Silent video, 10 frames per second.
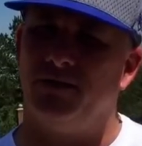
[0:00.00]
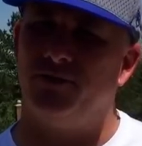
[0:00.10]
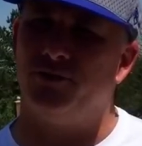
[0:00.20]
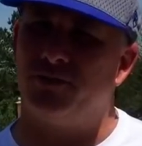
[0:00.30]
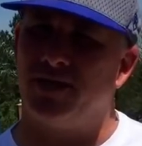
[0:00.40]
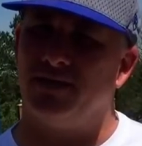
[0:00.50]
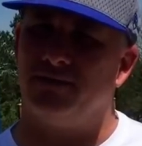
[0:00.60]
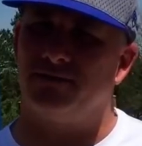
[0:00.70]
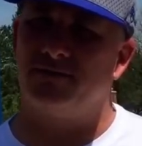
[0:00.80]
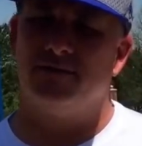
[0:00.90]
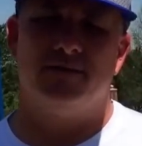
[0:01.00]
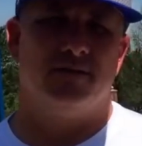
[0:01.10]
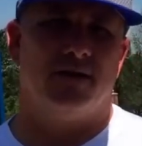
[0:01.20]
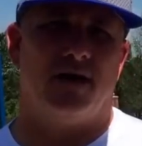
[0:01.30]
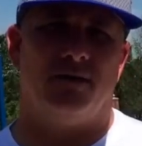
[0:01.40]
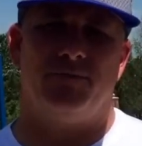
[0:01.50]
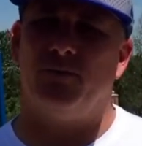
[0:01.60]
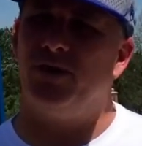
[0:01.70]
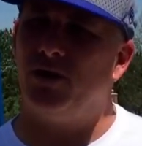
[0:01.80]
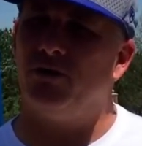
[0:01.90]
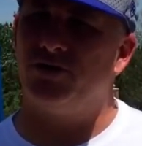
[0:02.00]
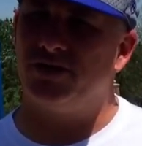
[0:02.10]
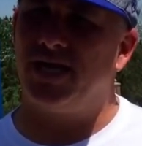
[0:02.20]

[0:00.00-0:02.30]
do things that we know she's